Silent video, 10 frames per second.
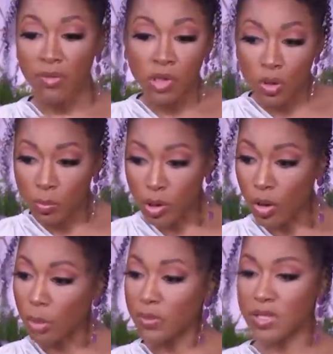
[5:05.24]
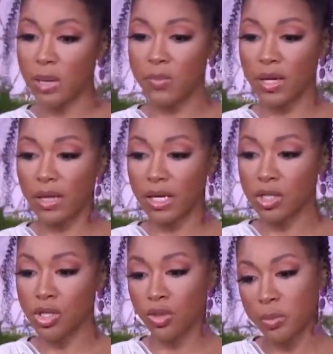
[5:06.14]
have a little blurb of something like a
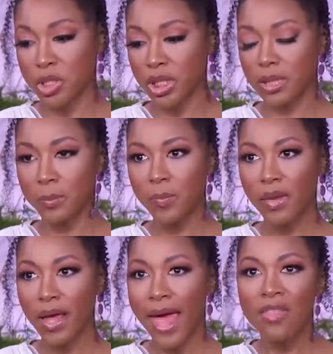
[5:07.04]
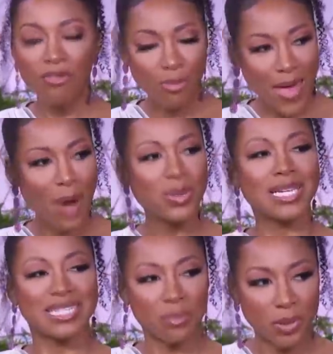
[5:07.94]
description and then from that, we
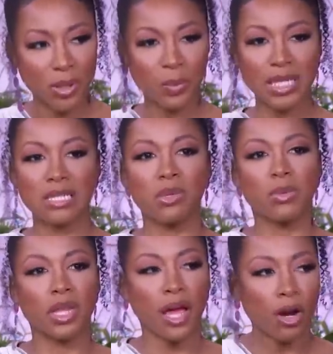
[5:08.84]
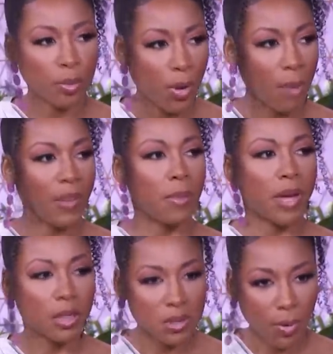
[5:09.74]
get to build. We get to meet with the hair department, the
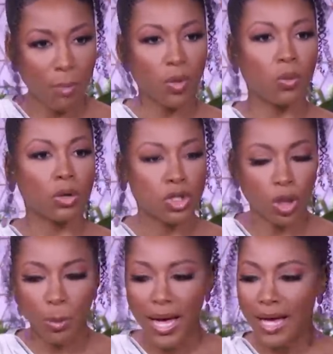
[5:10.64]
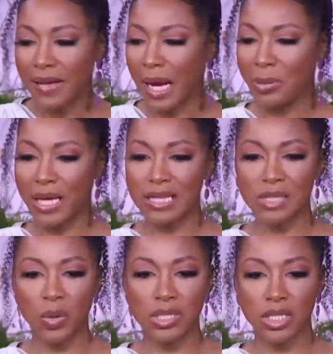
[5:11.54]
makeup department, the wardrobe. Like I play
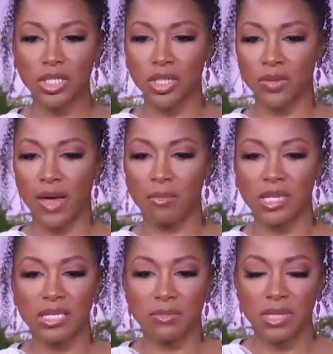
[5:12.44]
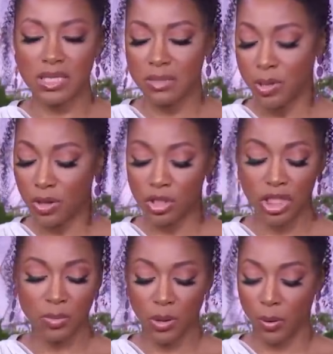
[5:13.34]
this one teacher that Miss, Mrs. Miller,
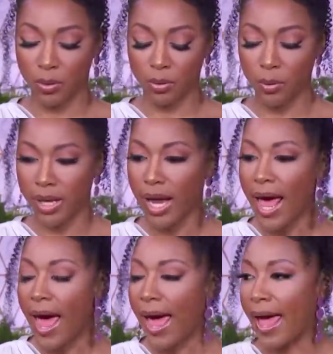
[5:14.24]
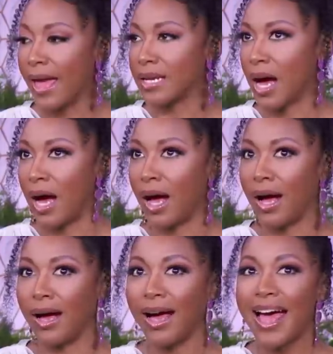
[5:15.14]
she be going through it. And
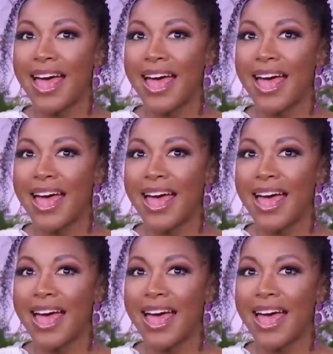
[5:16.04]
uh,